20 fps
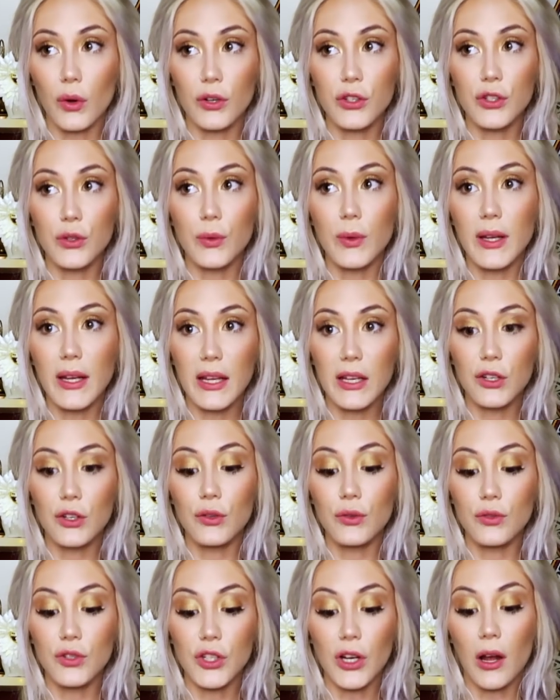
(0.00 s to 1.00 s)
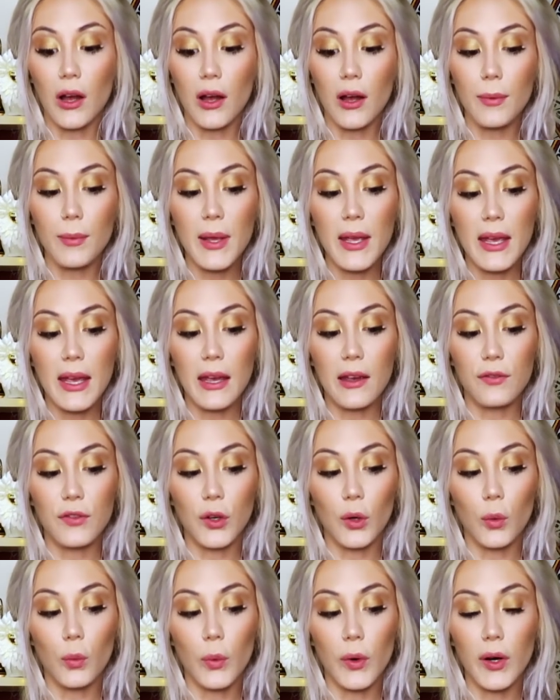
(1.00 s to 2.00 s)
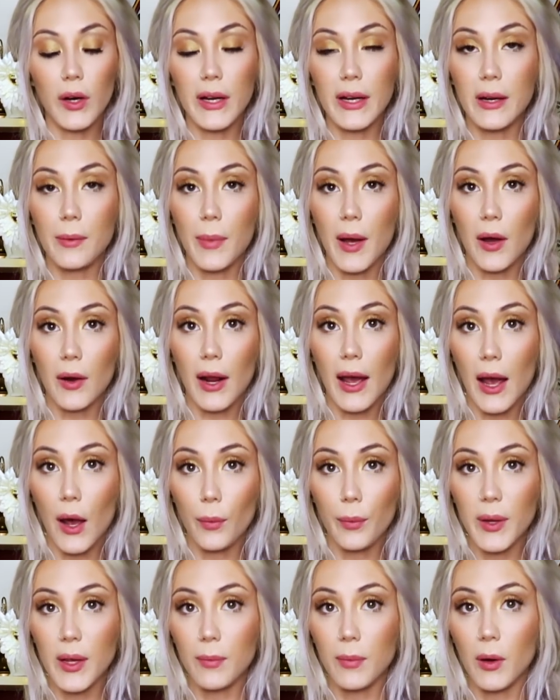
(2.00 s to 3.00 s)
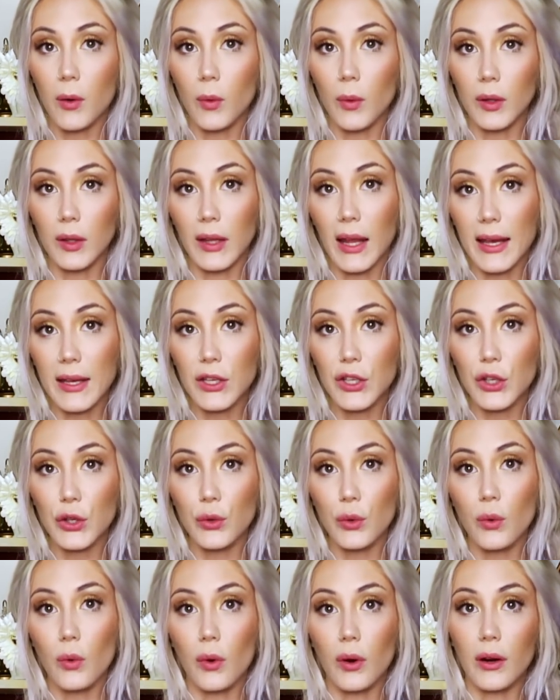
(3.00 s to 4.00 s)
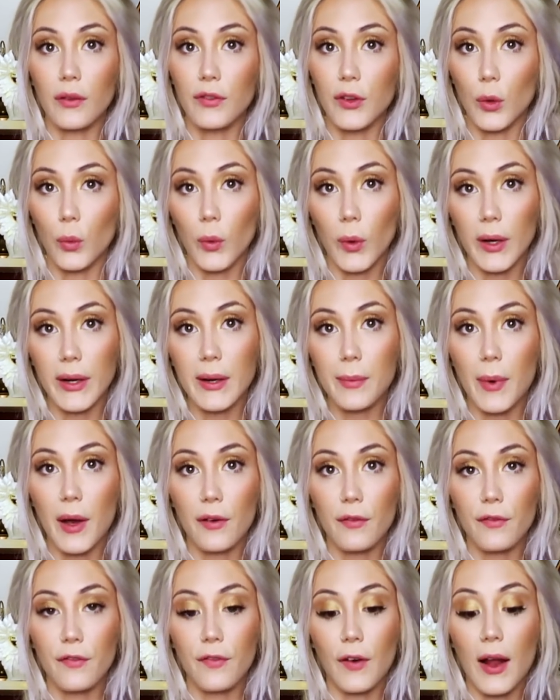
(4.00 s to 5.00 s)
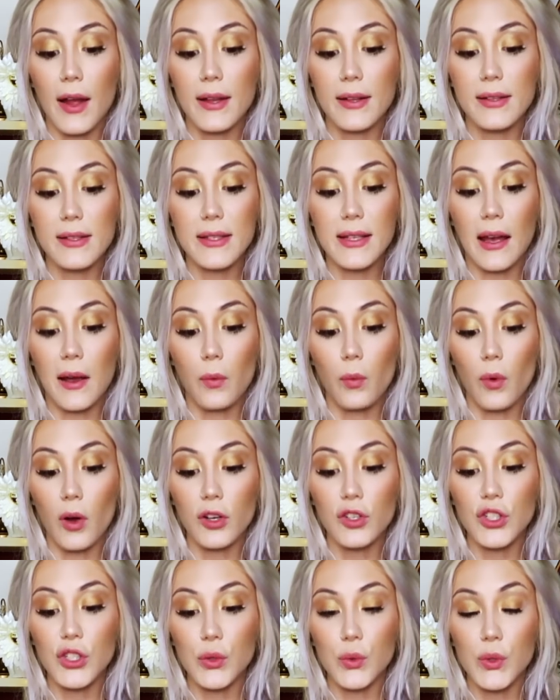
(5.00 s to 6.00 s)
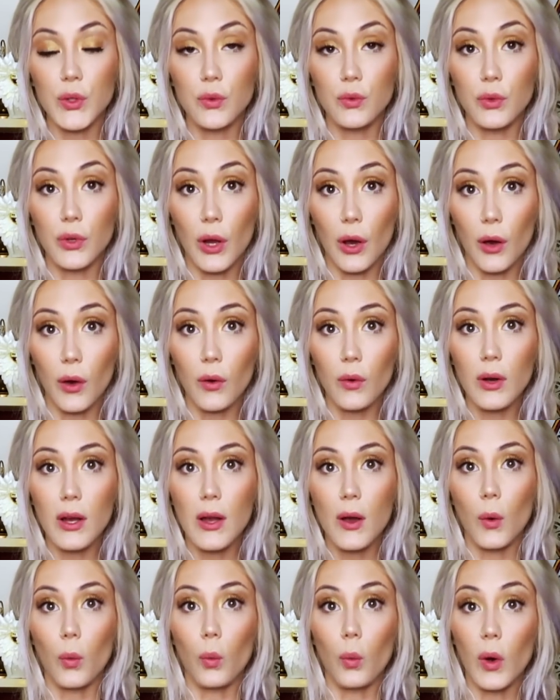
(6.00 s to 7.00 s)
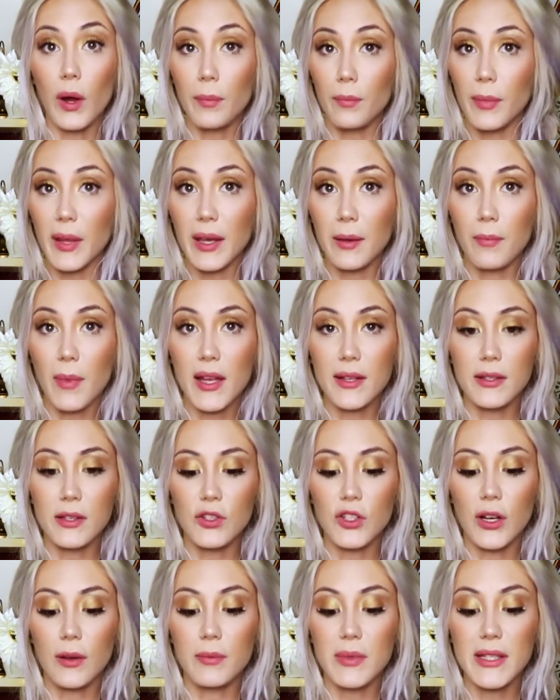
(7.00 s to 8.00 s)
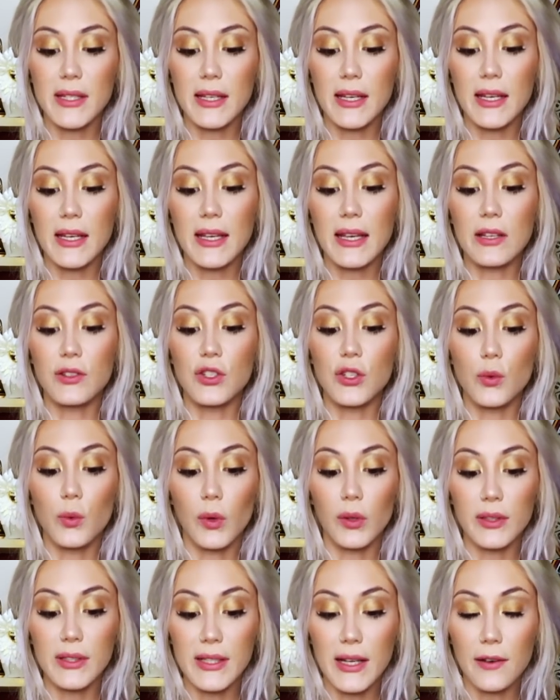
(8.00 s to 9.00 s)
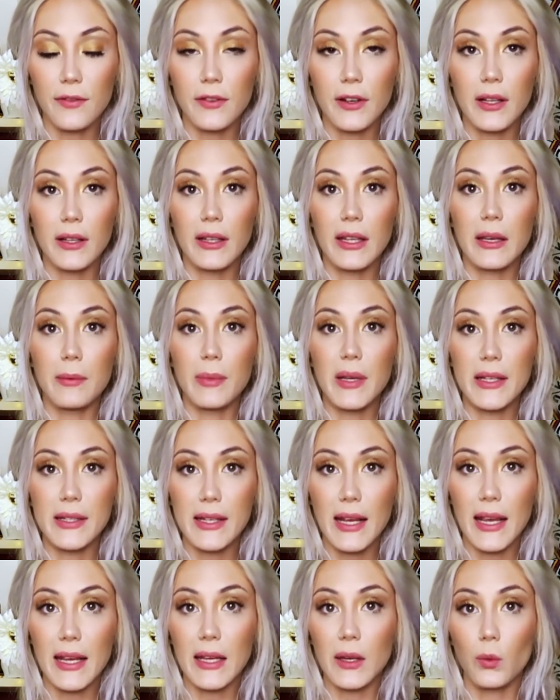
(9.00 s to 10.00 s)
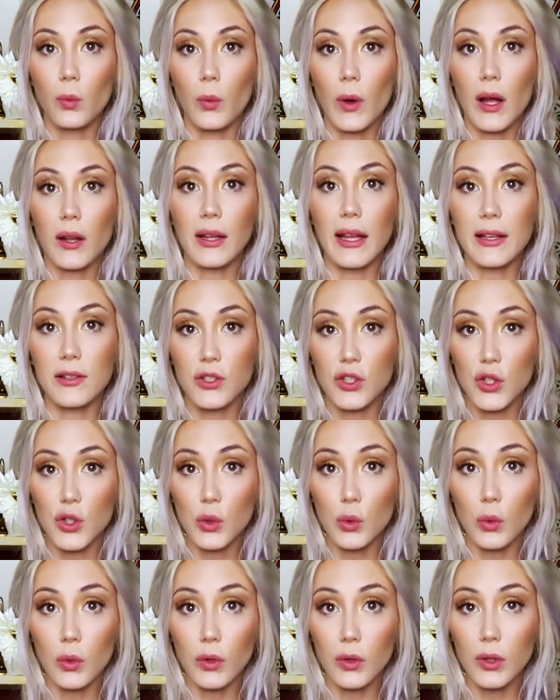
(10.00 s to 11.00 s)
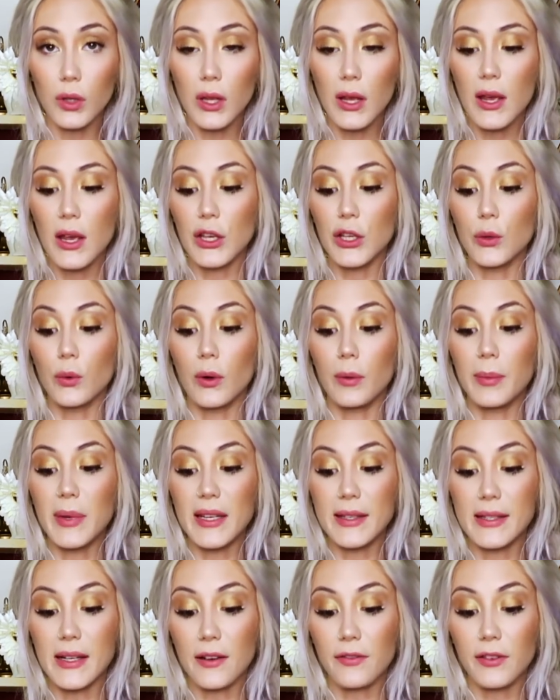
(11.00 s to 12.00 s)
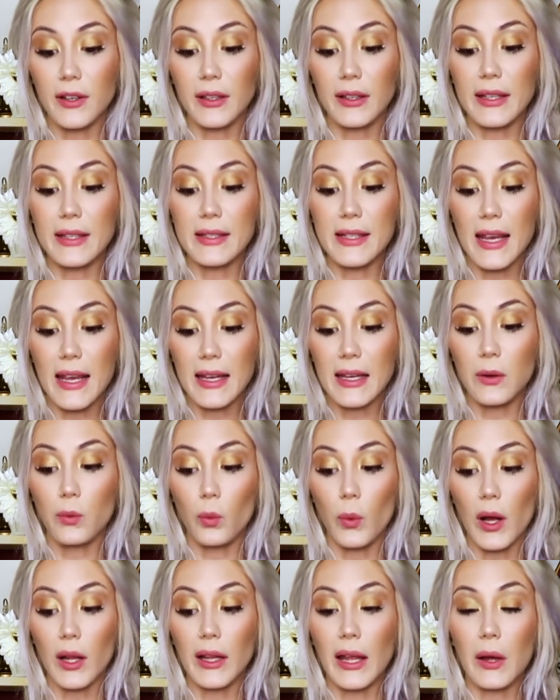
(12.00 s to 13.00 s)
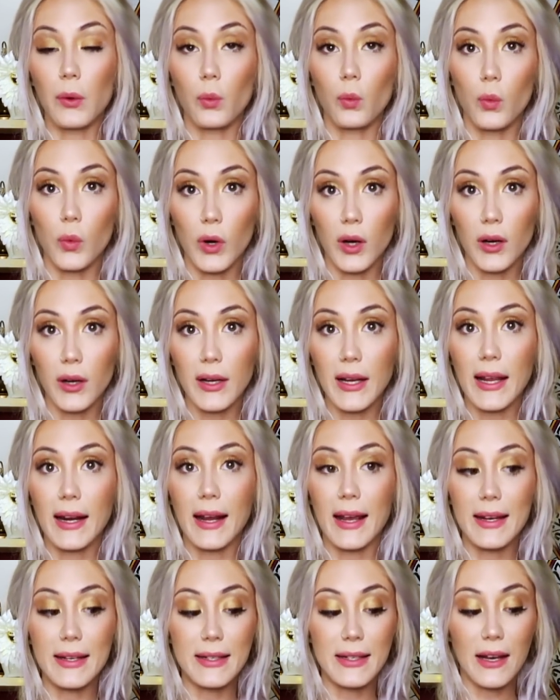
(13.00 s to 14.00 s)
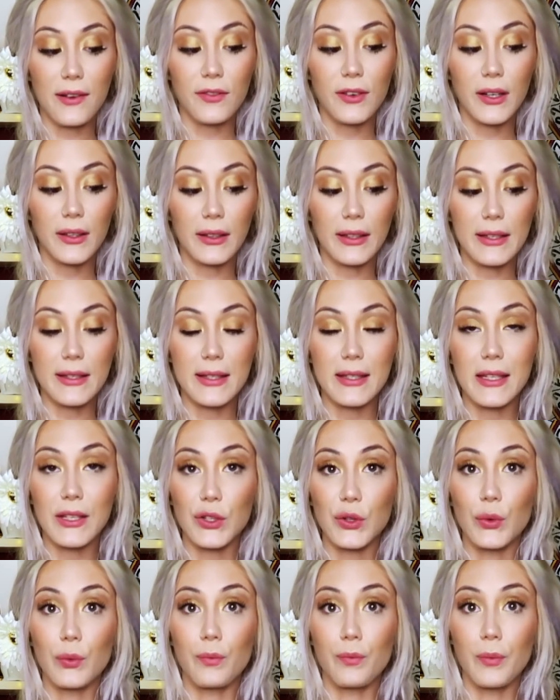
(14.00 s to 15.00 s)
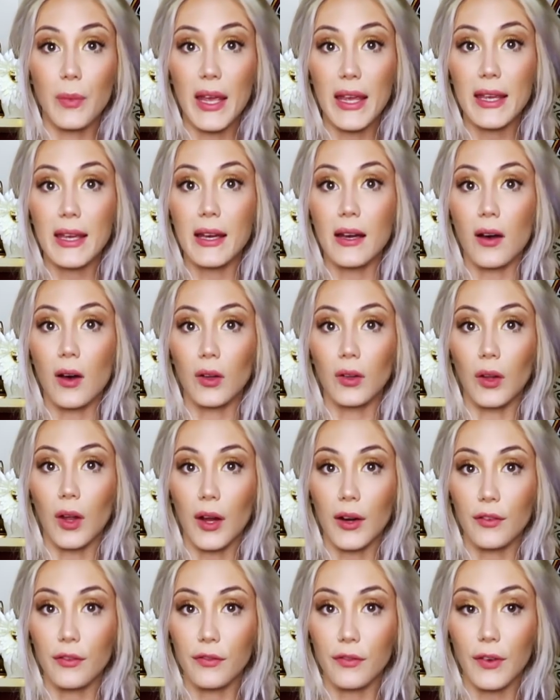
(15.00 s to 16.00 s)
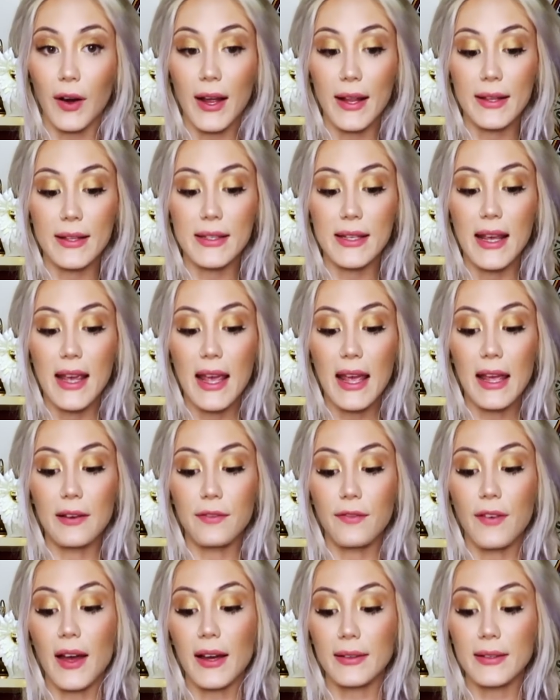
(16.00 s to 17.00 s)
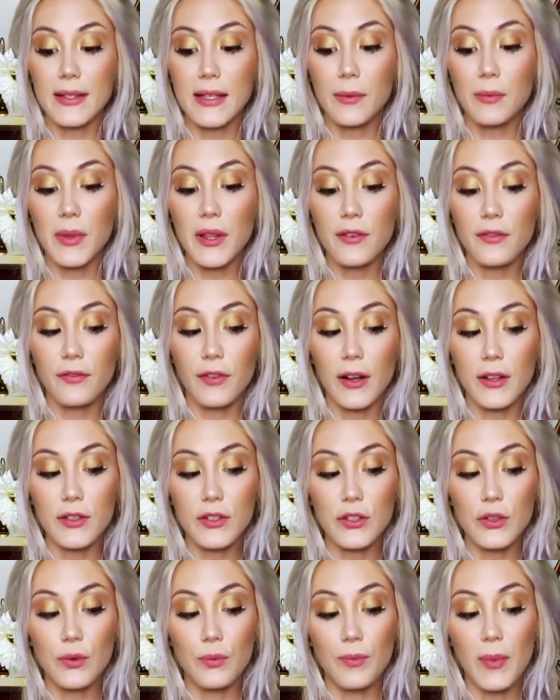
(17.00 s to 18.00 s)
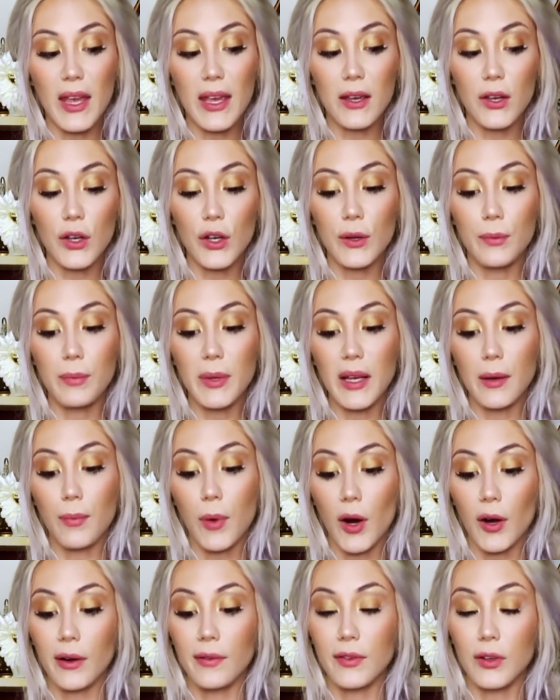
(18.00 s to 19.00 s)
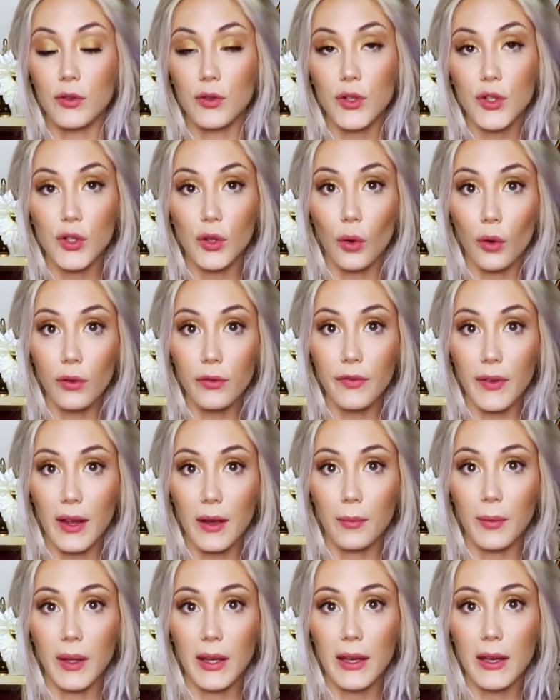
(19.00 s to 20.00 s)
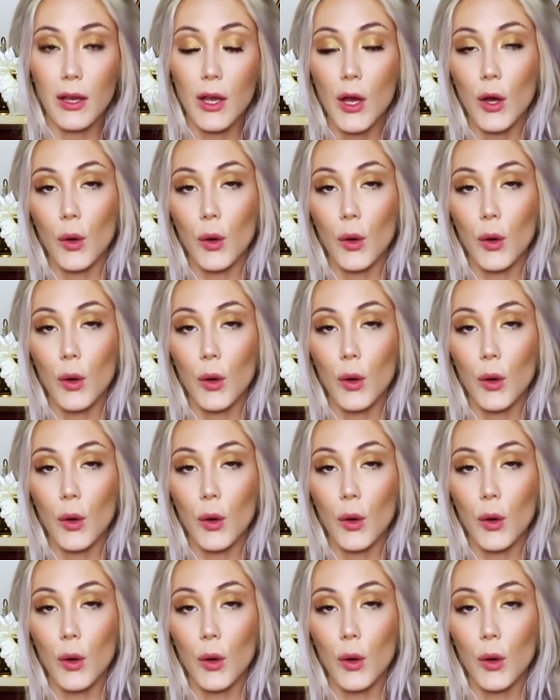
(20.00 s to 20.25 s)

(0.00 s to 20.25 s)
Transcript: or doing a new job. If you're worried about how people will like you, or if you're worried about friends, I want you to know one big message I'm seeing is you will definitely be taken well at school. You will be definitely taken well at work, and I definitely see you making a lot of friends. In fact, some of the friends you make could be a part of your soul family,